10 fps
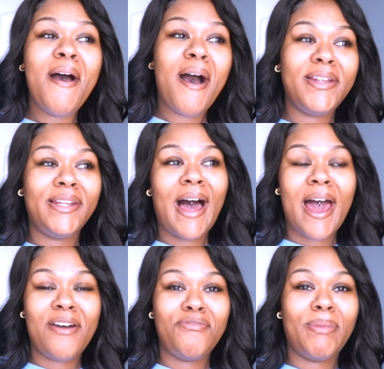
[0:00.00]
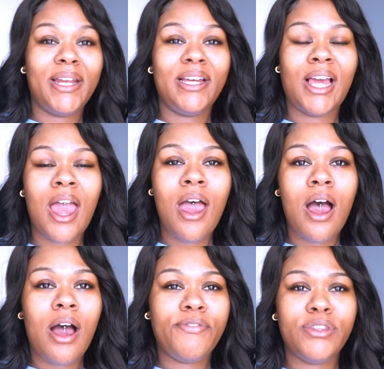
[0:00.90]
a lot of money.
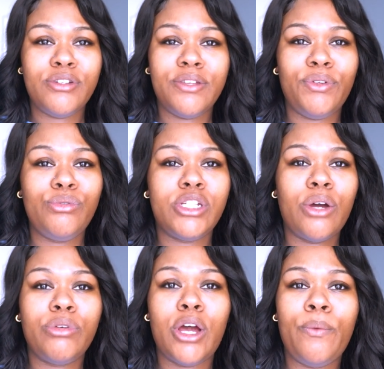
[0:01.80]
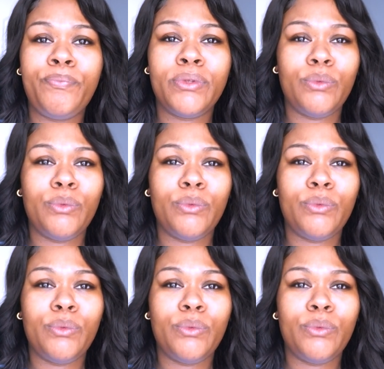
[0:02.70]
Uh, for those of you who don't know,